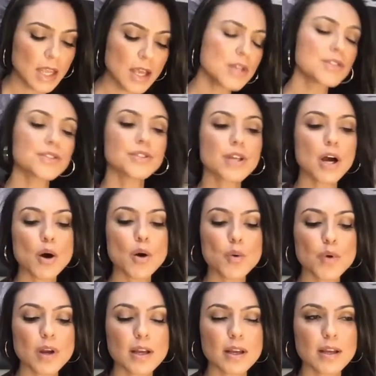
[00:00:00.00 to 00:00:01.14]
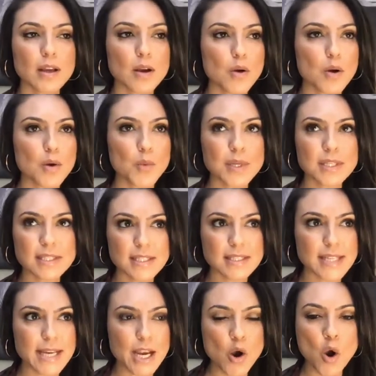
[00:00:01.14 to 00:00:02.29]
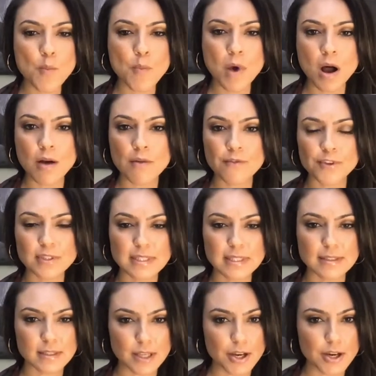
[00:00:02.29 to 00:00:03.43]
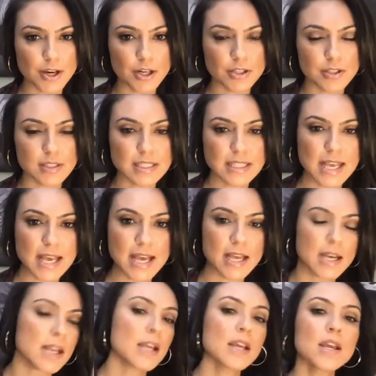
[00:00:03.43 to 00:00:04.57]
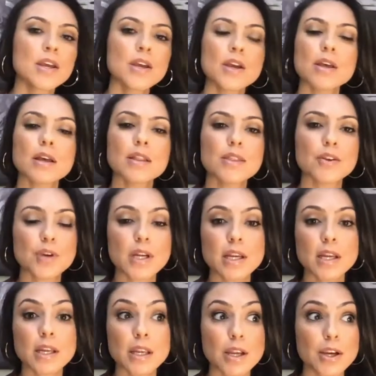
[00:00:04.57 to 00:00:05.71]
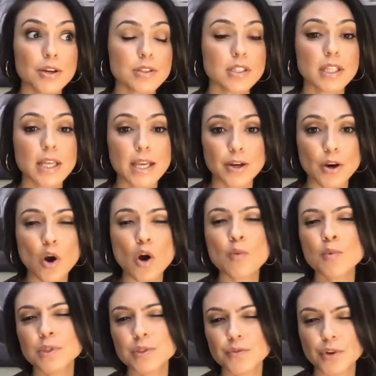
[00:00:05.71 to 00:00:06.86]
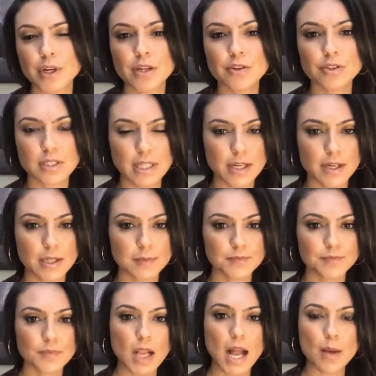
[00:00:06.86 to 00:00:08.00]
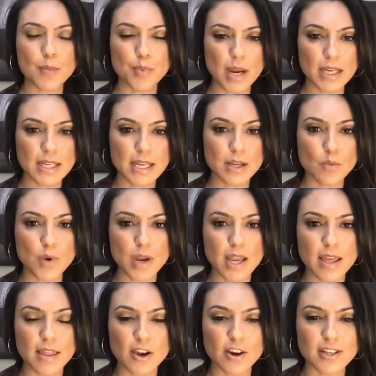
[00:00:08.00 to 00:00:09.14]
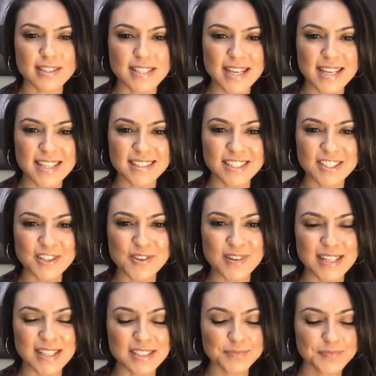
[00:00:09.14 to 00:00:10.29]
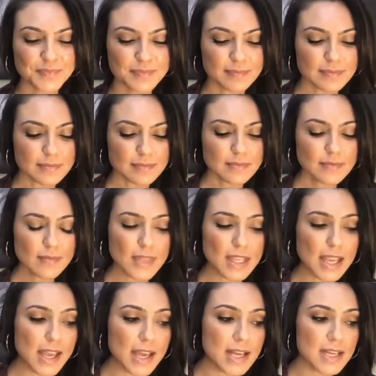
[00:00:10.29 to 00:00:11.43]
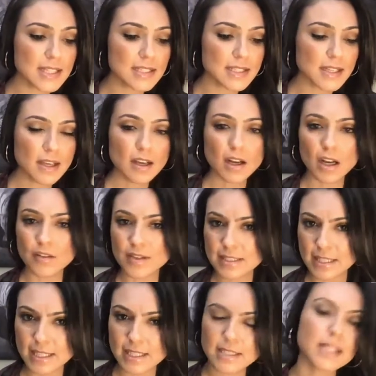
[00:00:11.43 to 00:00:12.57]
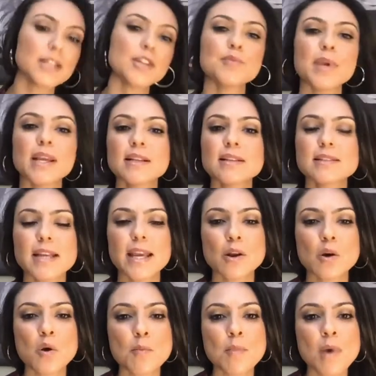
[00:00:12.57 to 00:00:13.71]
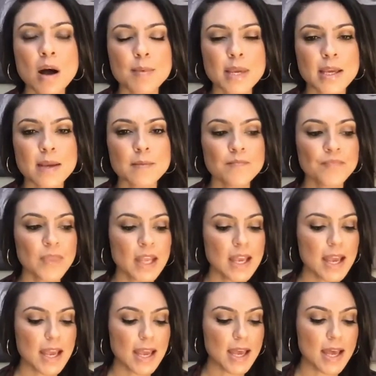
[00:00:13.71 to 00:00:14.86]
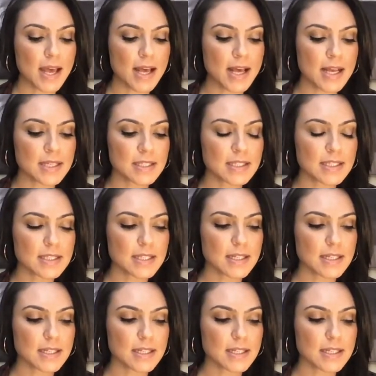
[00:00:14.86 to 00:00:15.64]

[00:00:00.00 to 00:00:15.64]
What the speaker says: So was a stay-at-home mom for 6 years. Then 3 years later, almost 4 years later, got pregnant with our second little one, and obviously continued being a stay-at-home mommy. And